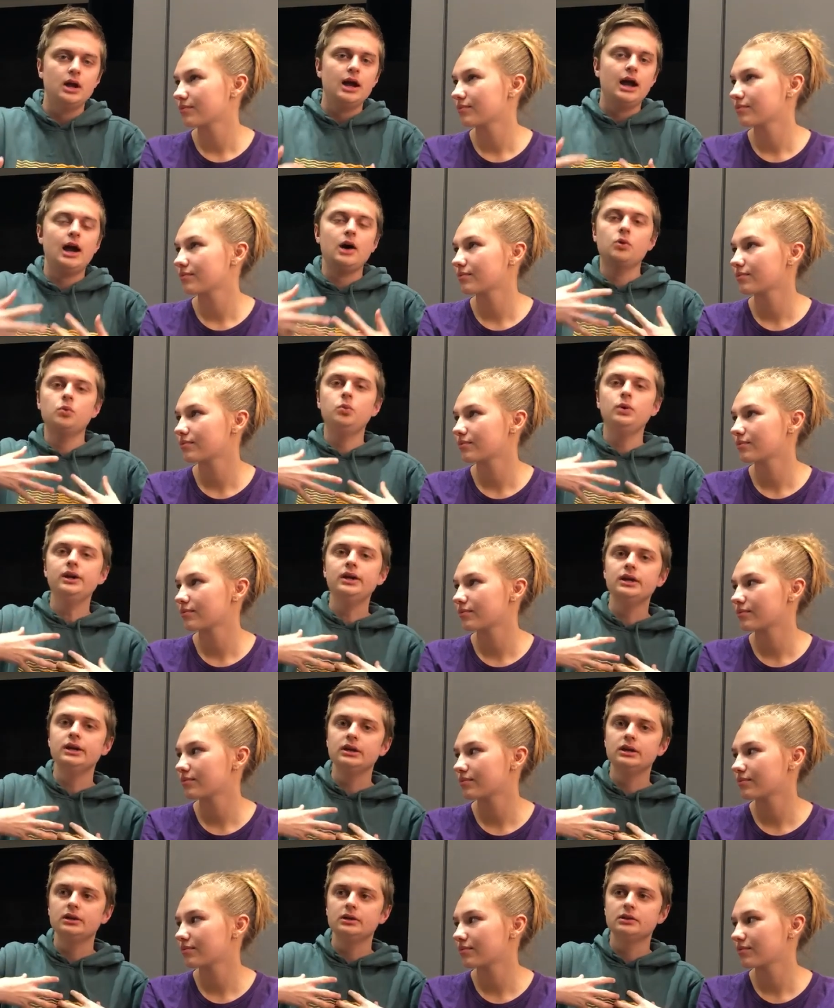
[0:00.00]
Speaker 1: how
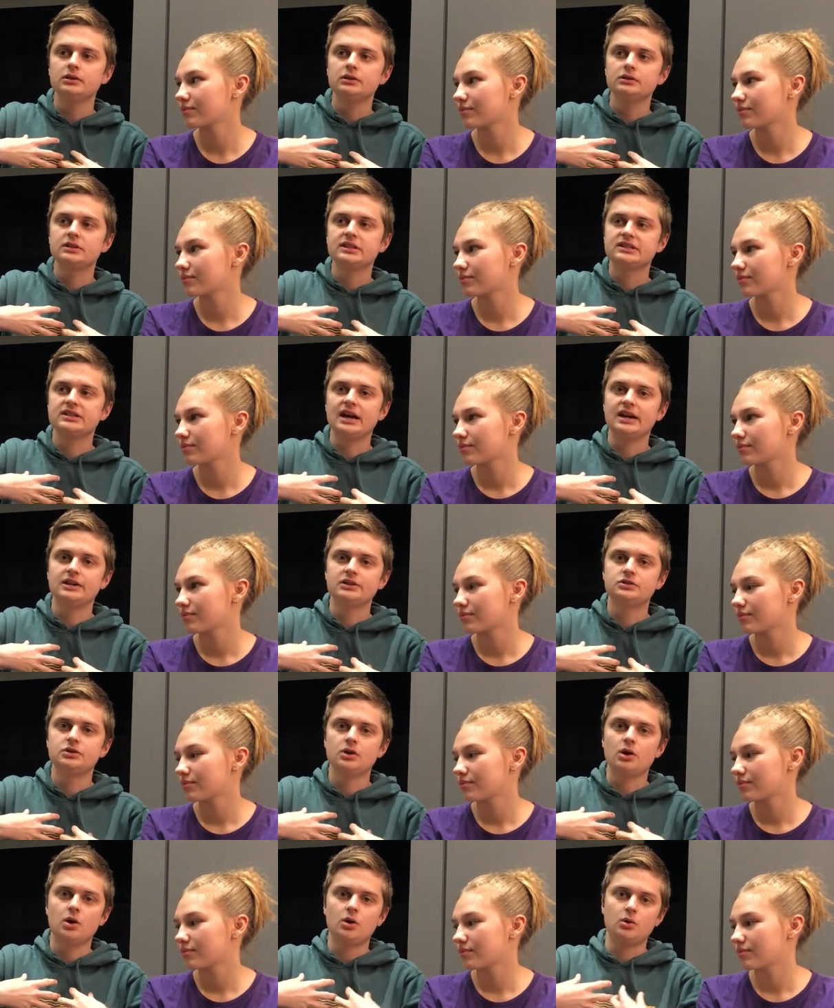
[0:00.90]
we decided
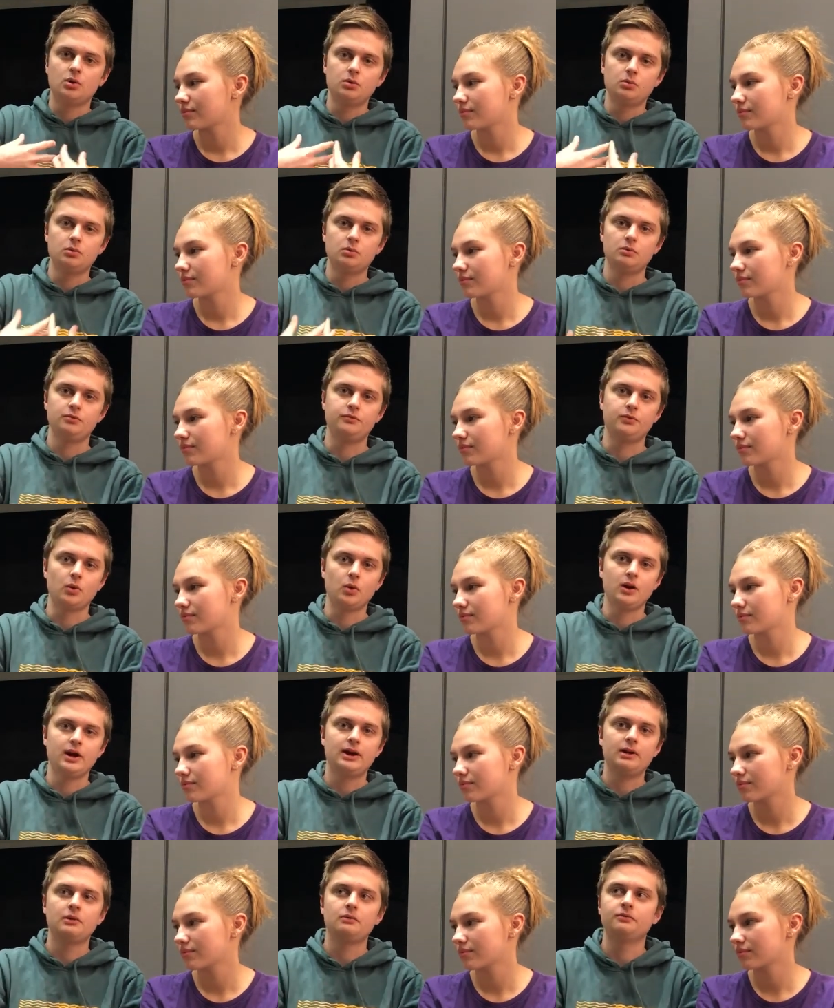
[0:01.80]
to go
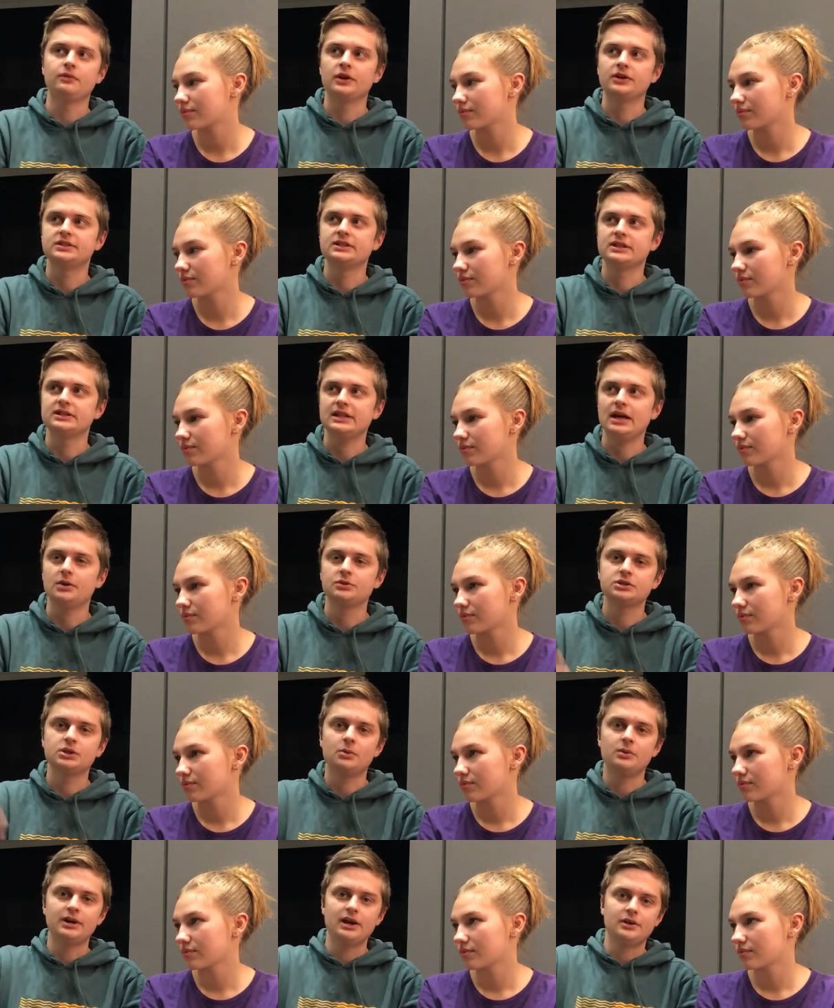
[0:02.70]
for it versus how
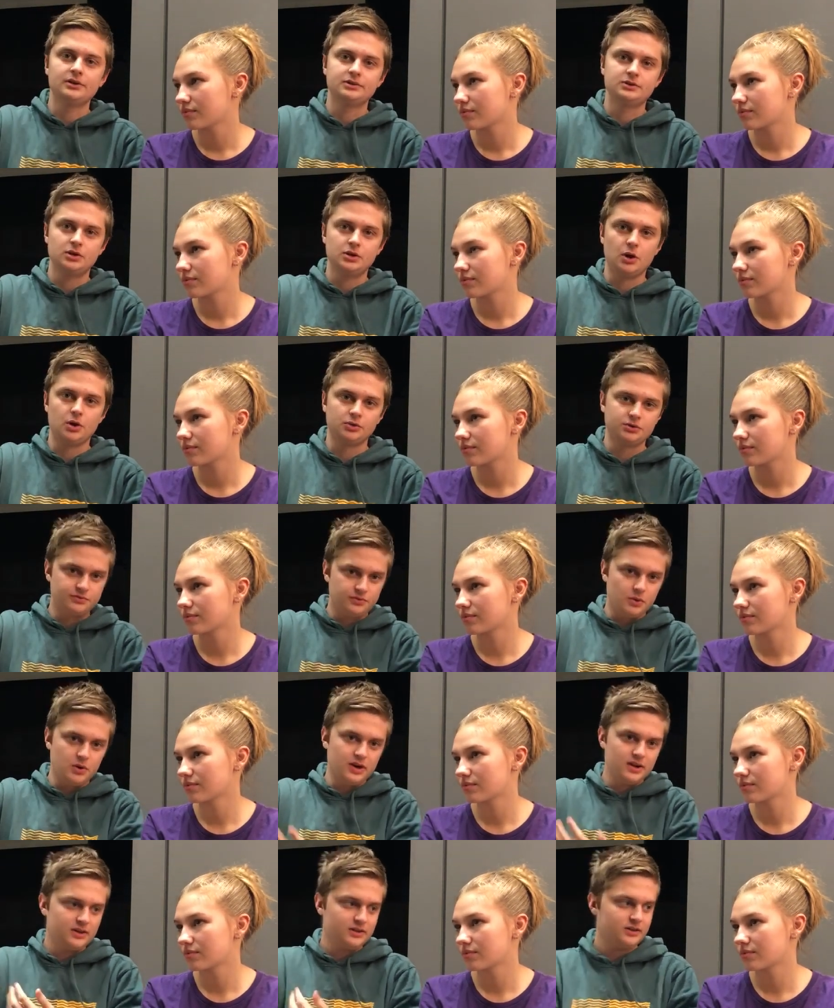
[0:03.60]
someone else goes
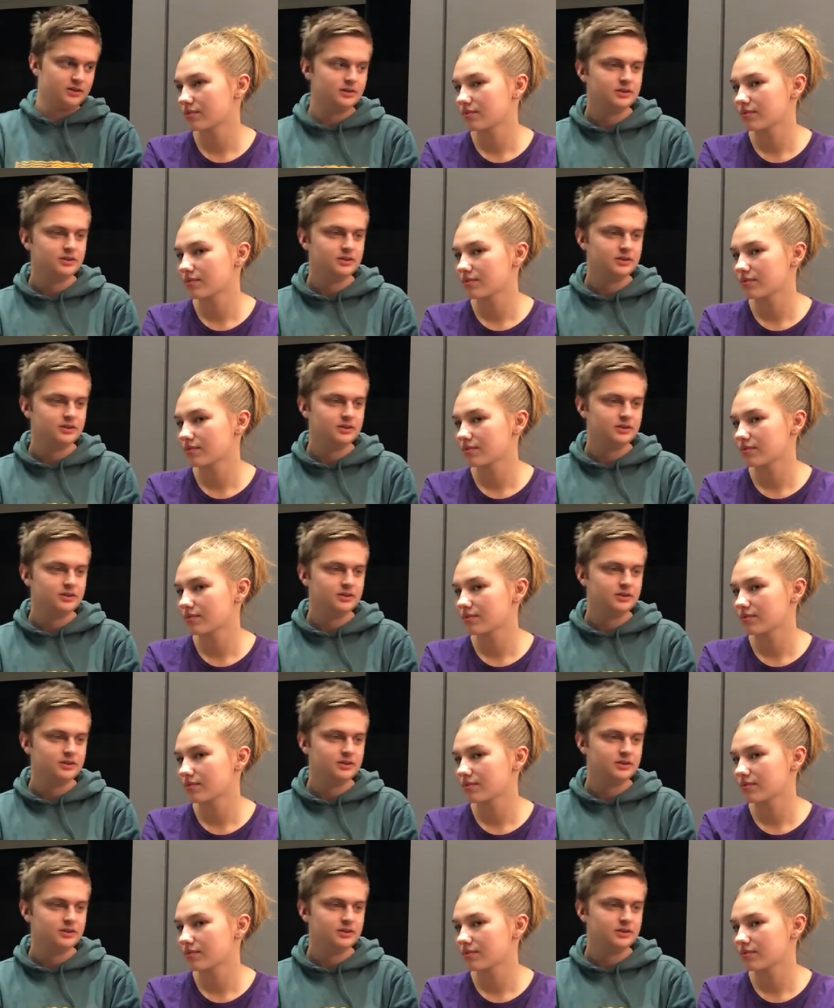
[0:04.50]
for it.